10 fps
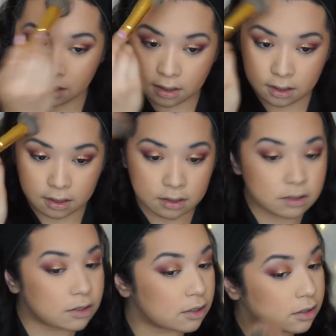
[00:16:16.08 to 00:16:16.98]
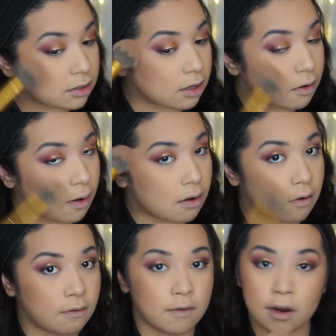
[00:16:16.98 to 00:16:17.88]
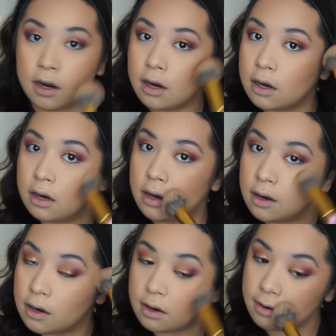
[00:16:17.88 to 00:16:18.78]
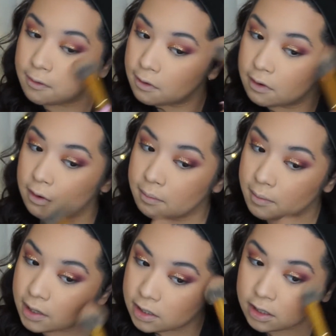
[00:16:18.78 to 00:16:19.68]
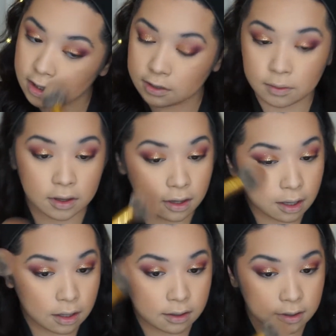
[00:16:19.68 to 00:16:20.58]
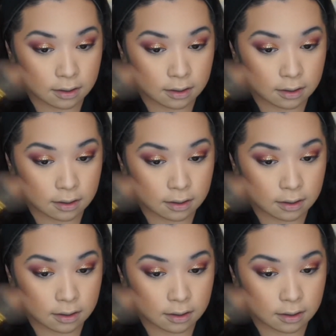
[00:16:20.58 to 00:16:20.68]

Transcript: and just go over my cheeks with it,